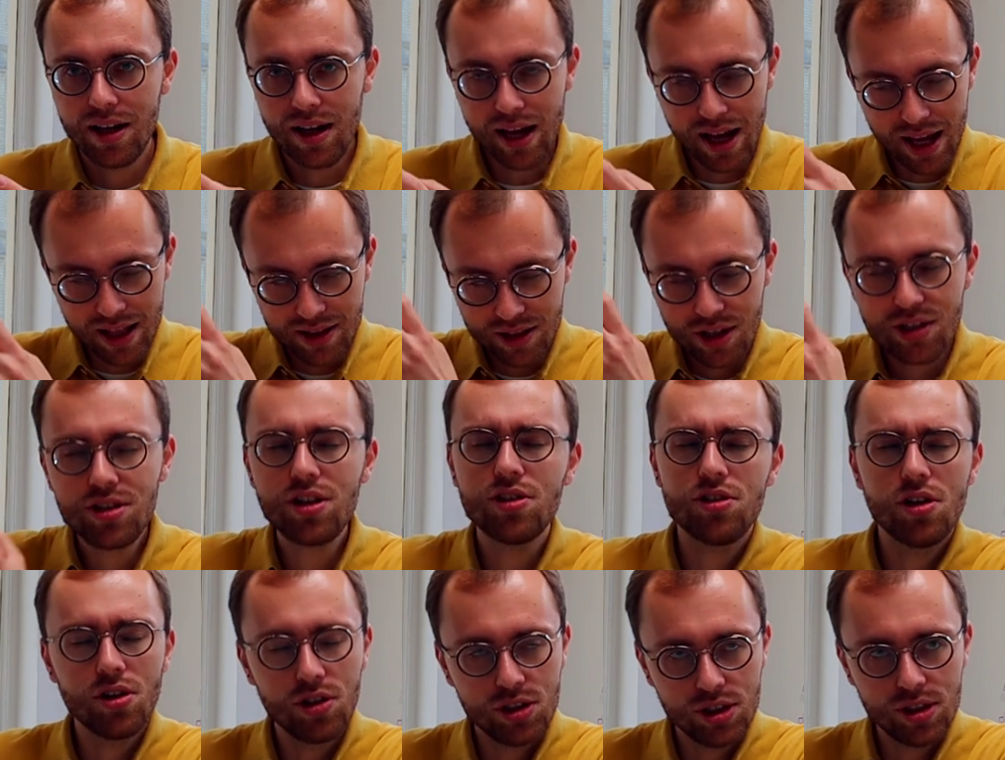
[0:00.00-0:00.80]
And this
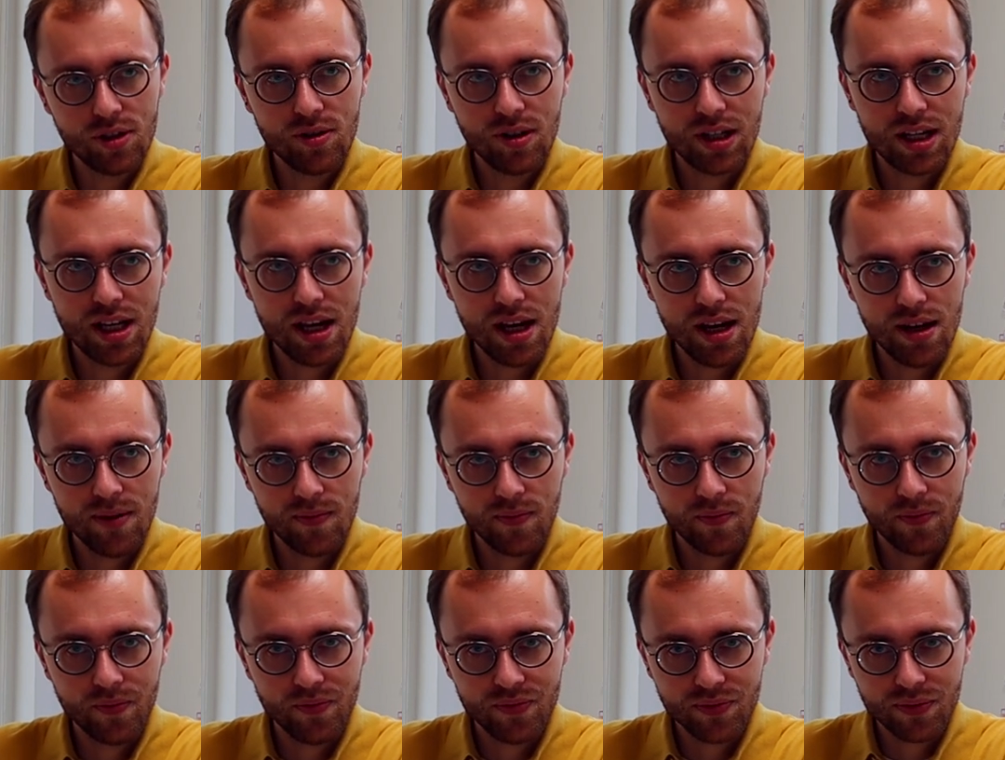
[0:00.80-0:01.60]
is also okay.
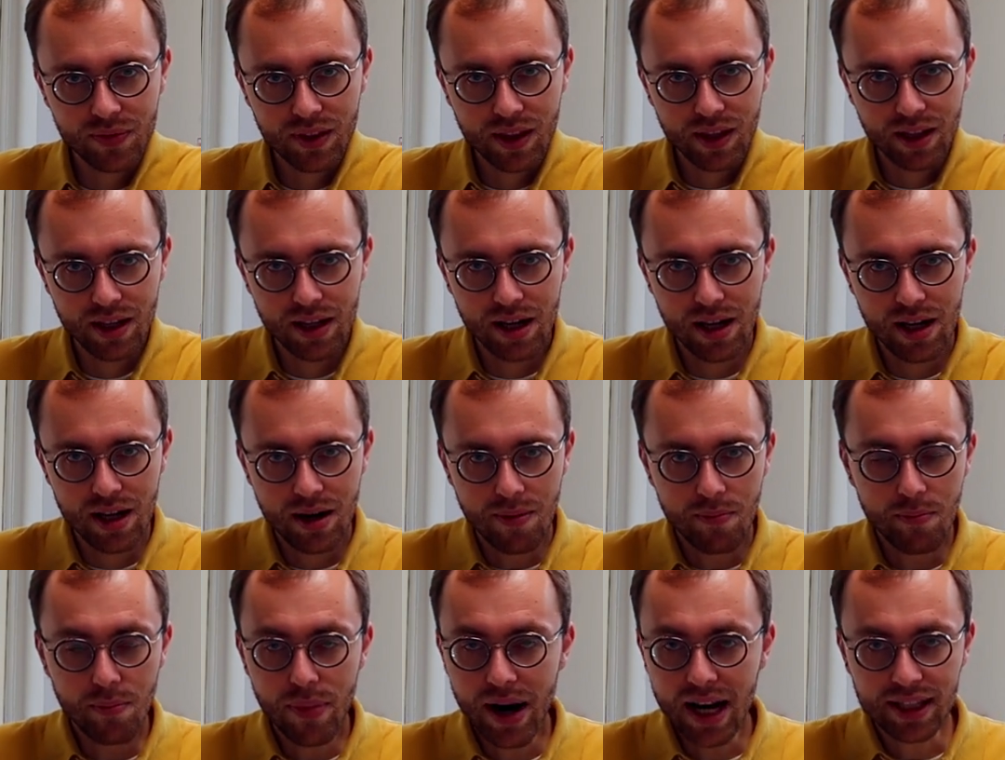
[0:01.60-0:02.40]

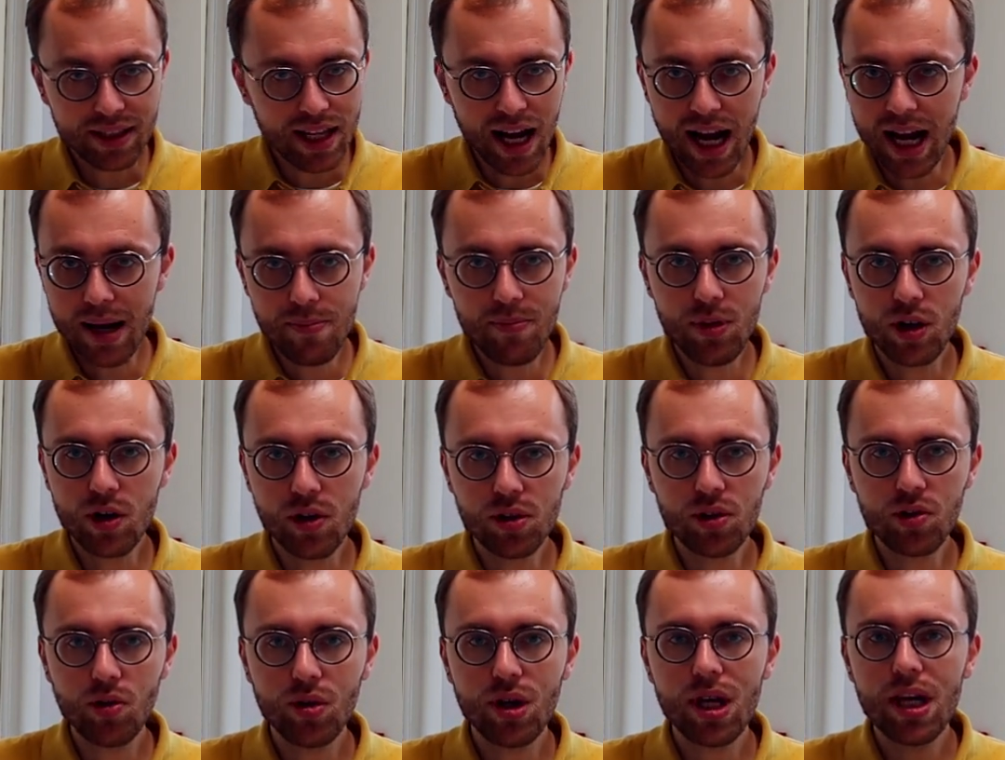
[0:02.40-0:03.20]
But I'm
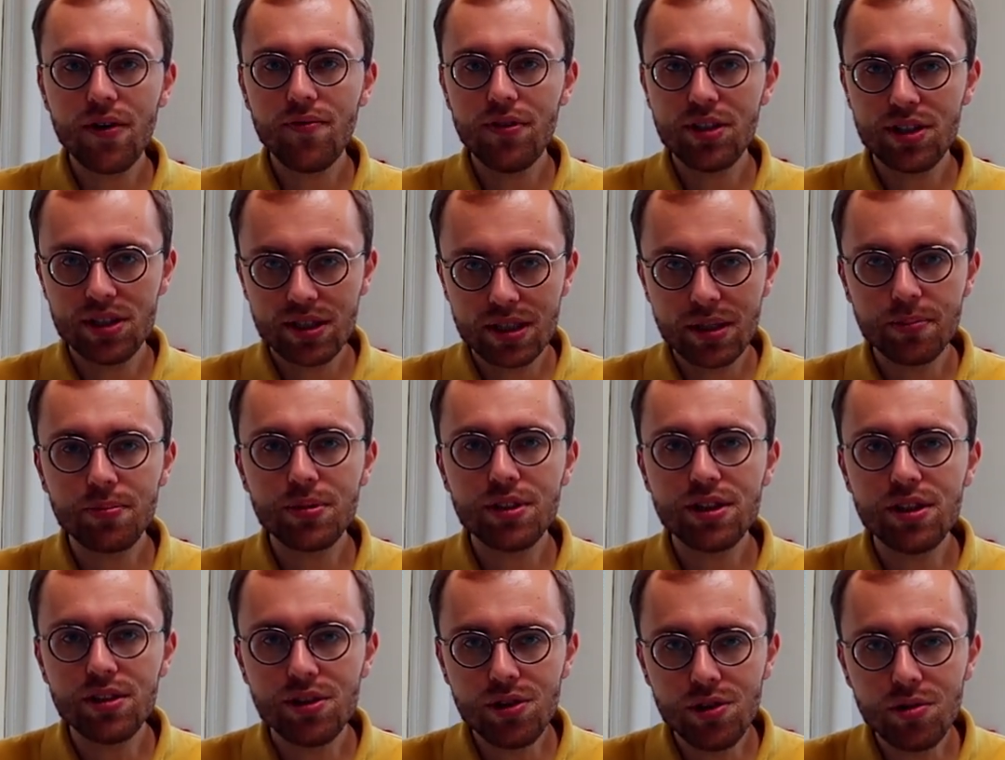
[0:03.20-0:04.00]
not okay with
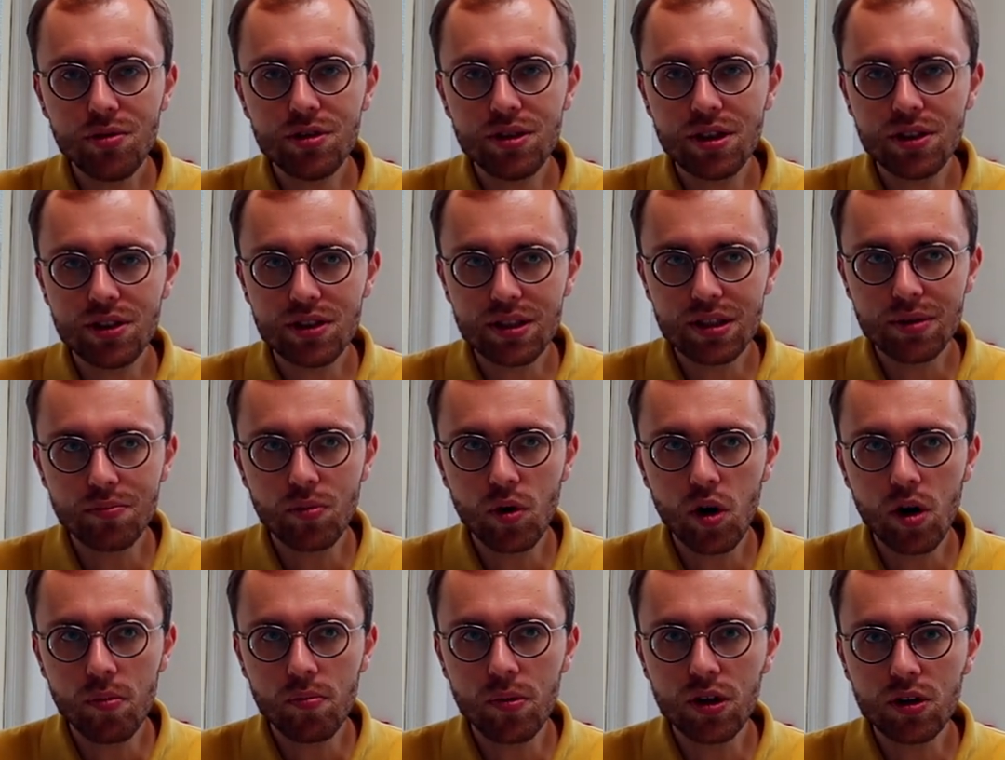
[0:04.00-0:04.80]
substituting the
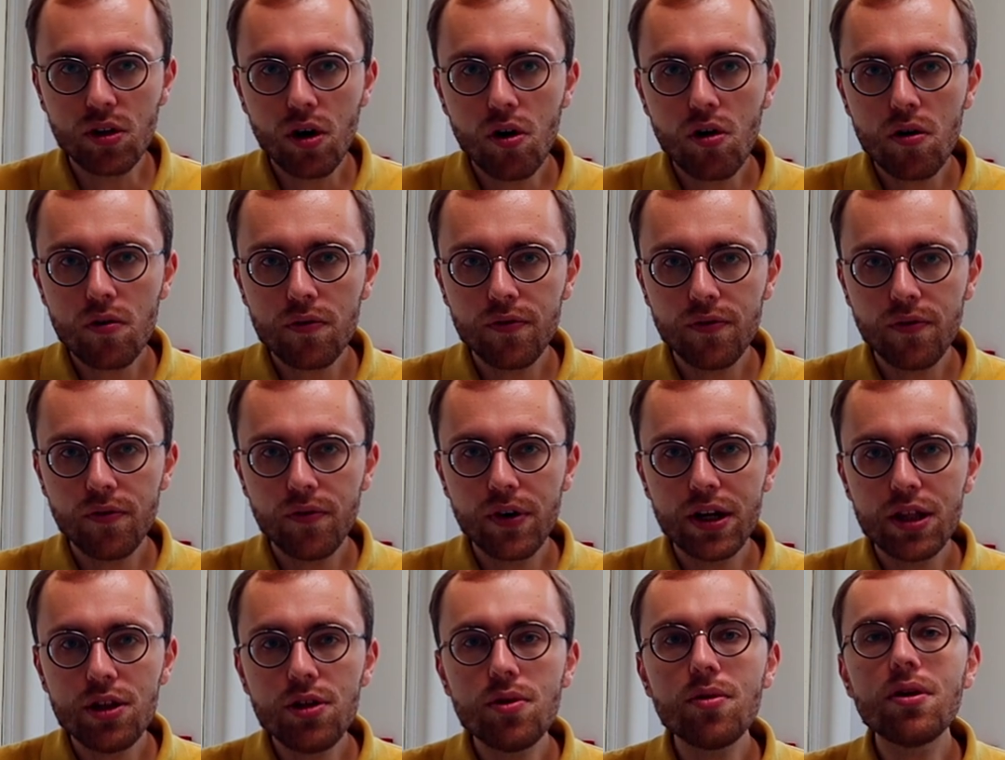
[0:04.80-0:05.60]
moment of
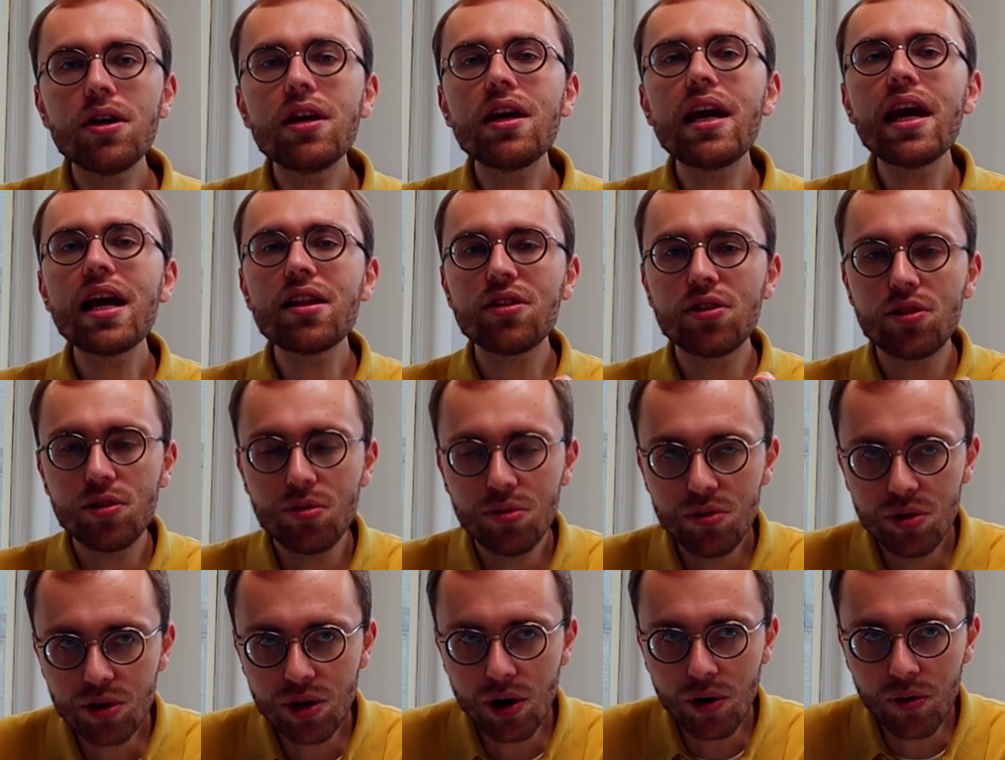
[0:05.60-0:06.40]
when you get
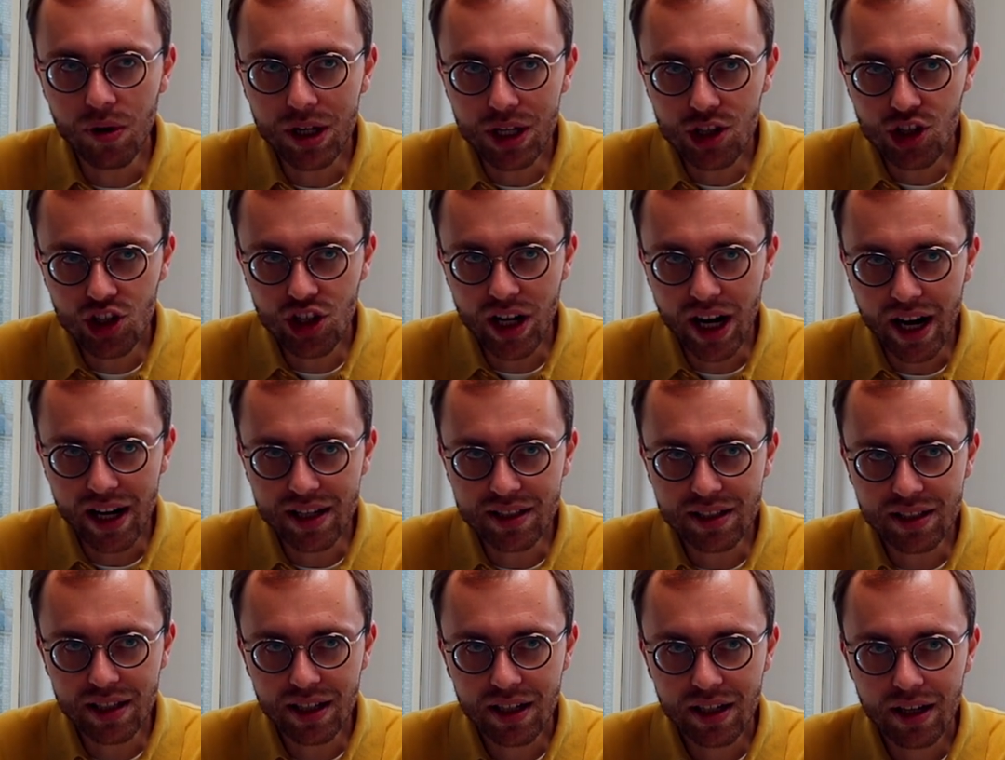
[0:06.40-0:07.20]
to know each
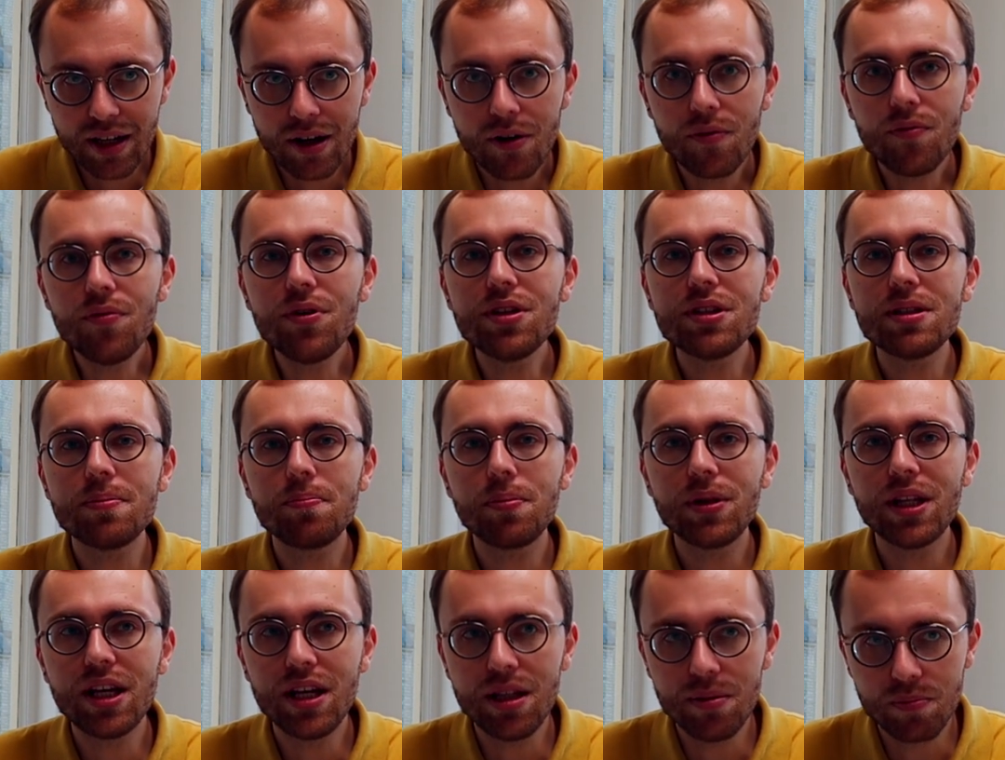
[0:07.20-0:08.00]
other with
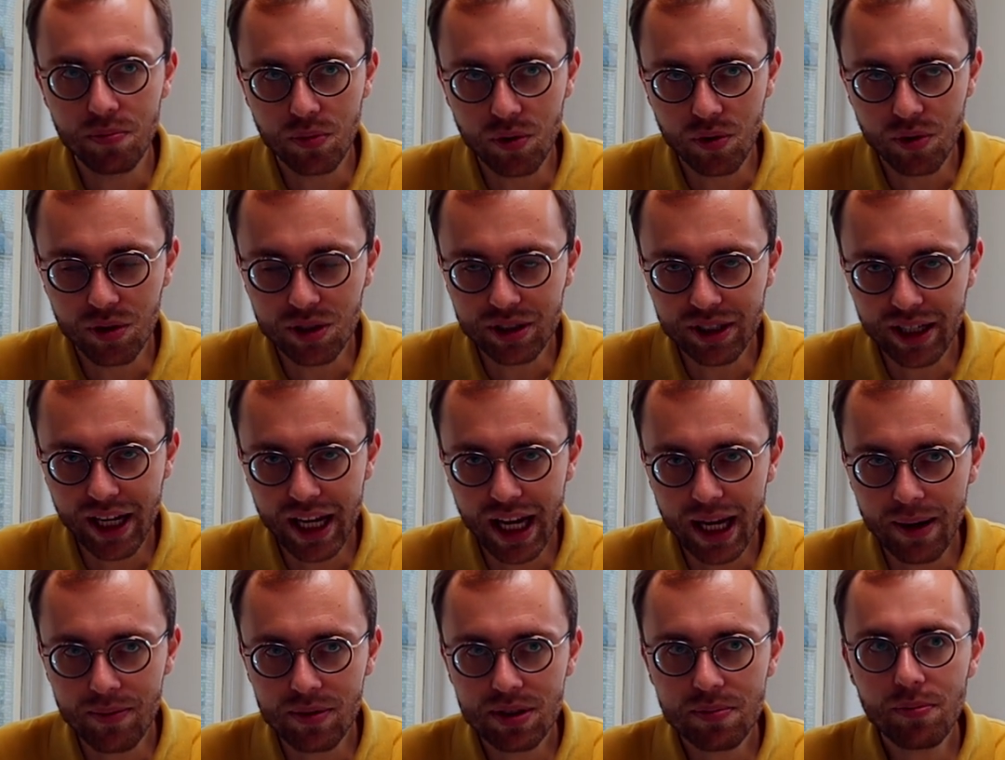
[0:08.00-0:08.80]
playing board
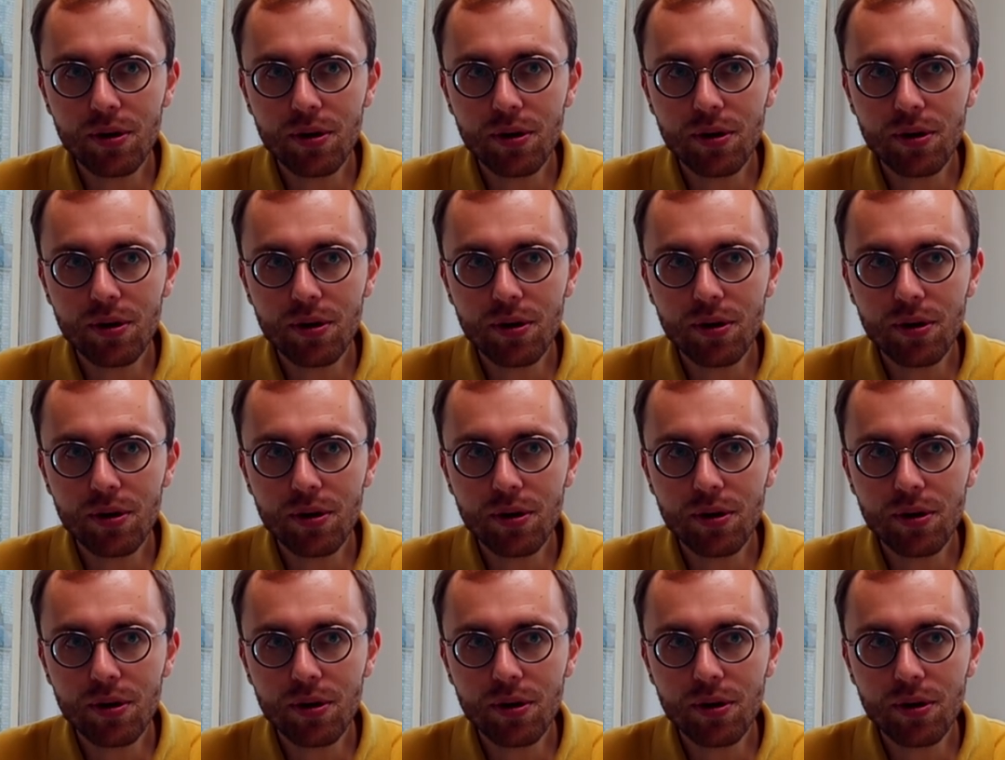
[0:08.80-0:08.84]
games,